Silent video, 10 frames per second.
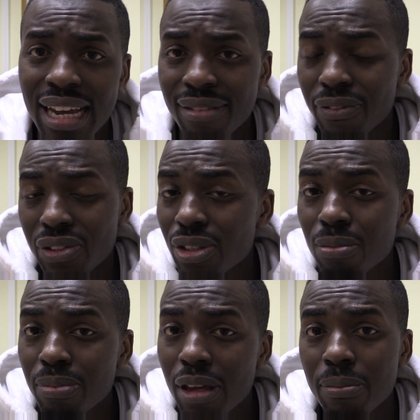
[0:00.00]
And for
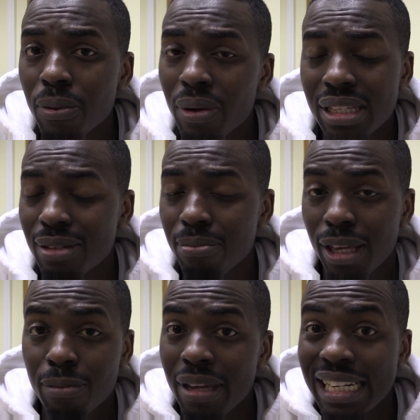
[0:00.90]
some people, it's a
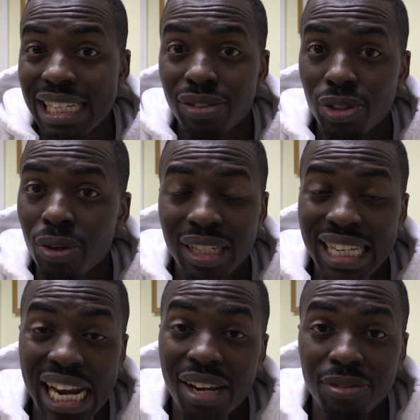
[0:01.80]
big, big deal to go on a
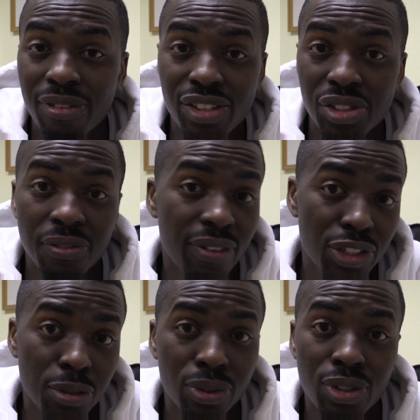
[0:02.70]
Daniel fast, just
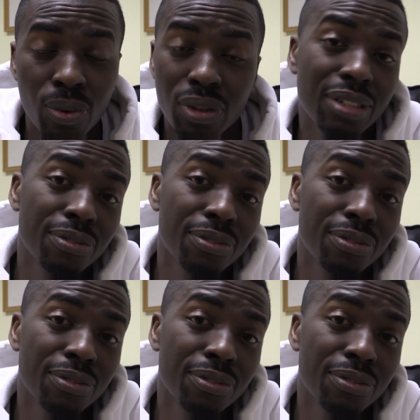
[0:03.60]
vegetables and water.